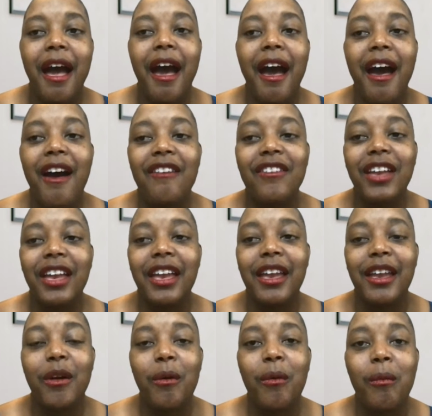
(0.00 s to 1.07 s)
Have
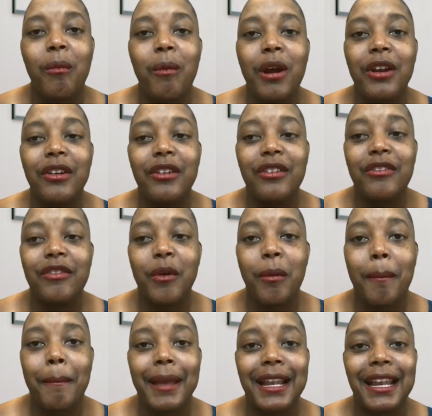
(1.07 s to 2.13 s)
a
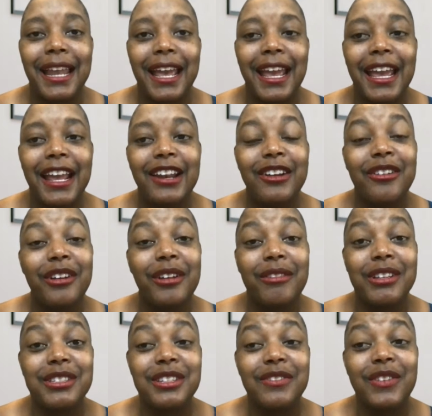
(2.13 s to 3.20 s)
wonderful Monday and a
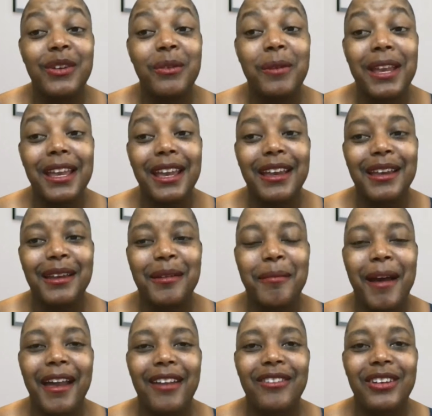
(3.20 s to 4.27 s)
great rest of your week.
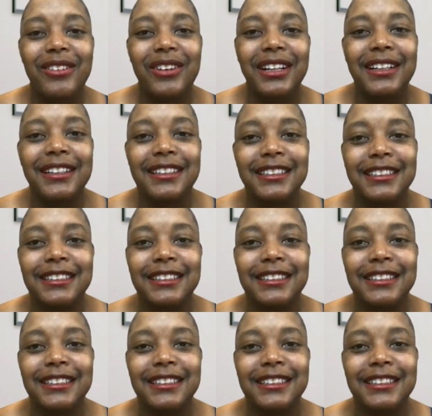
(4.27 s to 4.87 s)
Goodbye, everyone.